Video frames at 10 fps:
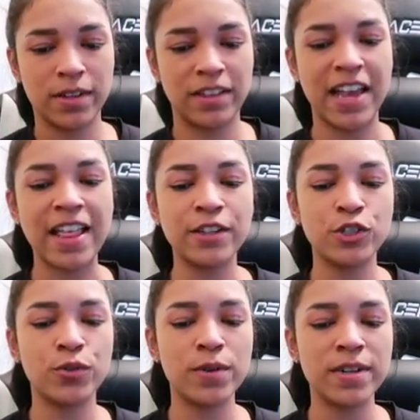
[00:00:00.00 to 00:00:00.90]
The Alex
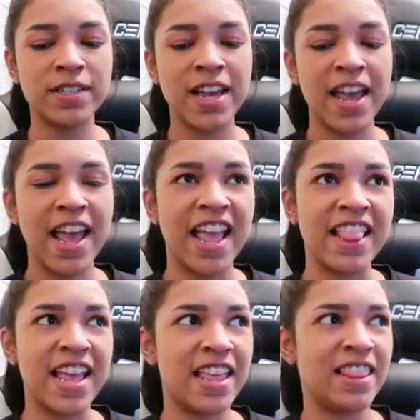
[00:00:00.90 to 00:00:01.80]
drawers,
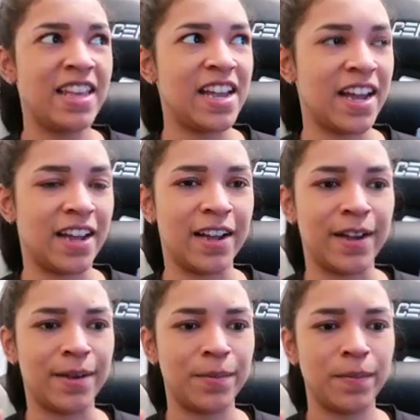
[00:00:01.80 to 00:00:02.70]
and then the
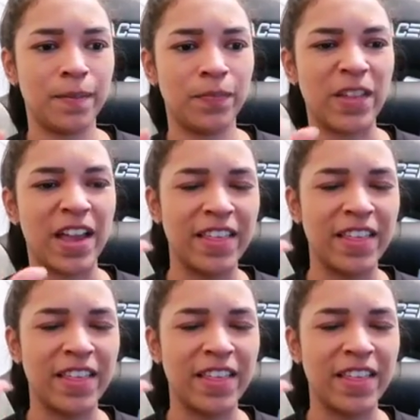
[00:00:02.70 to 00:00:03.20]
I